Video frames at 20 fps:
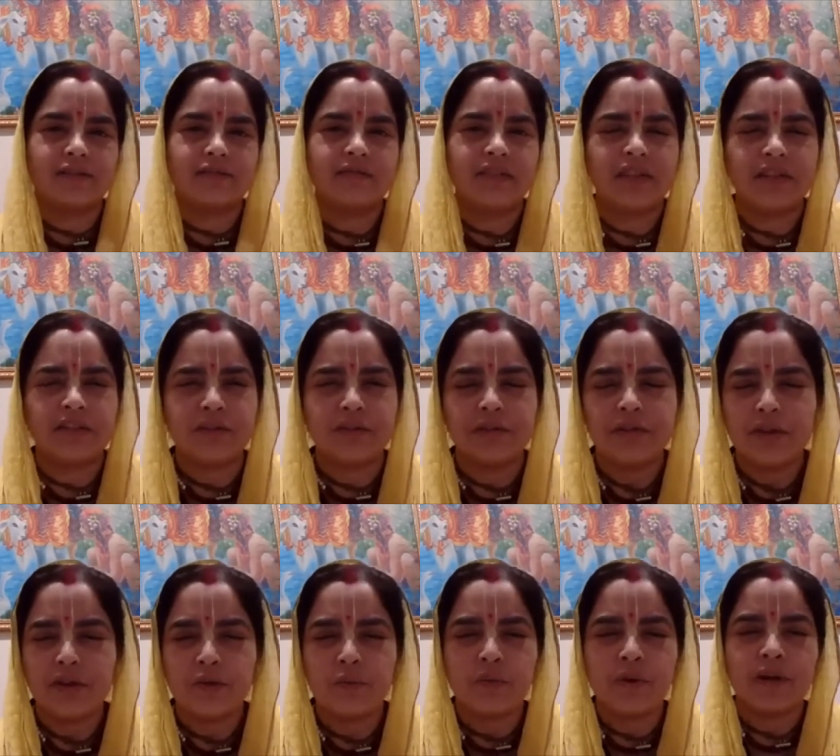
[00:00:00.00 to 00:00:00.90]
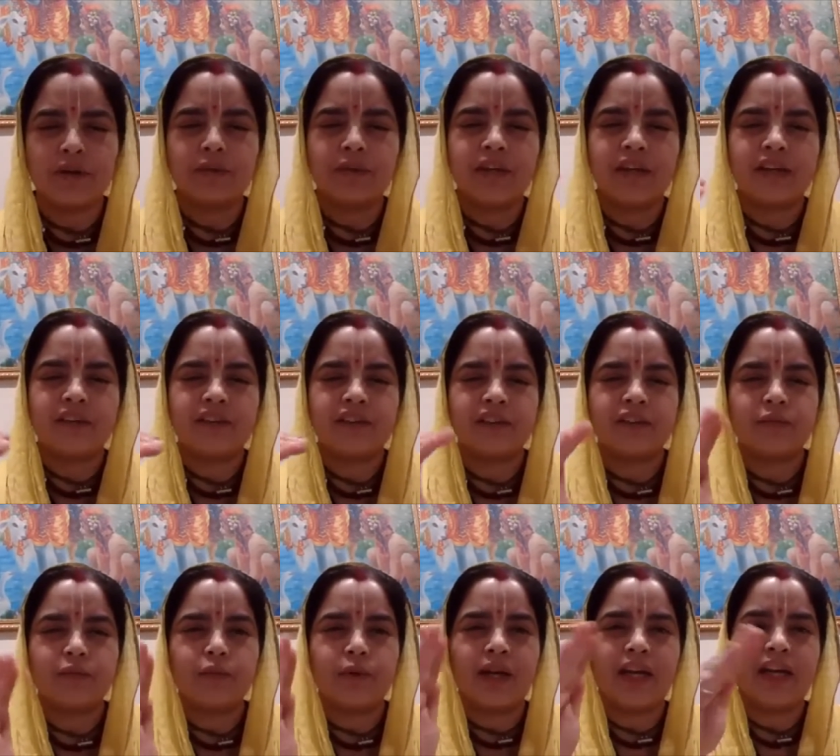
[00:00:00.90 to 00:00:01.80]
You know, when we are in
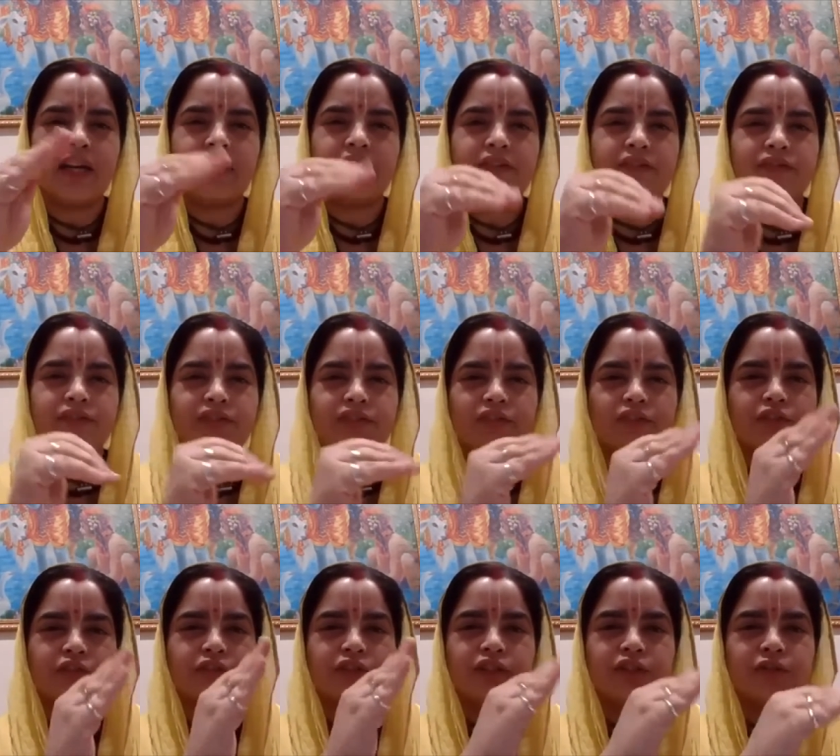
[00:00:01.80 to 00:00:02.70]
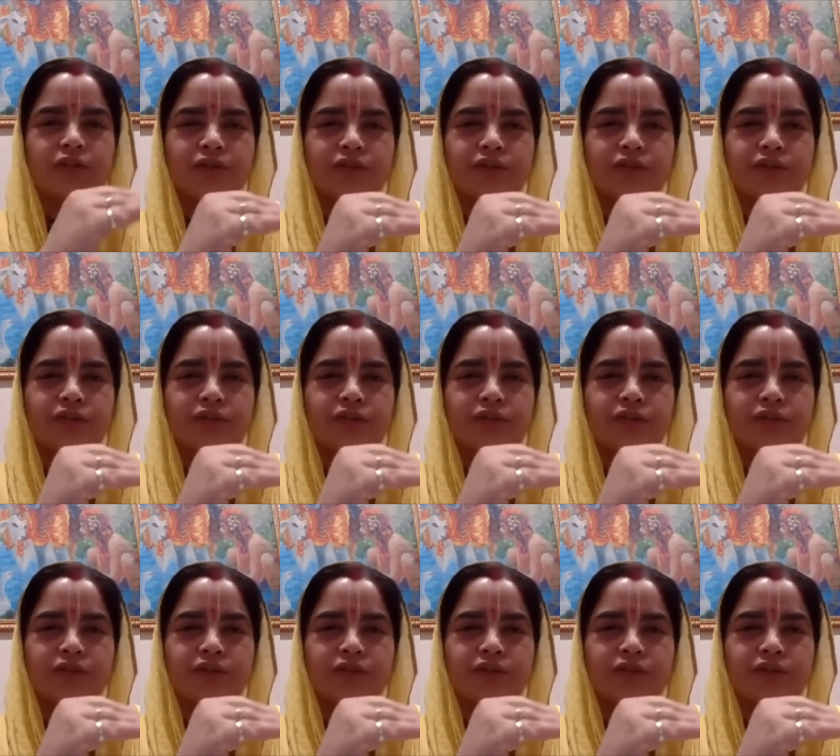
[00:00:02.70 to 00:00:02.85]
the waves of the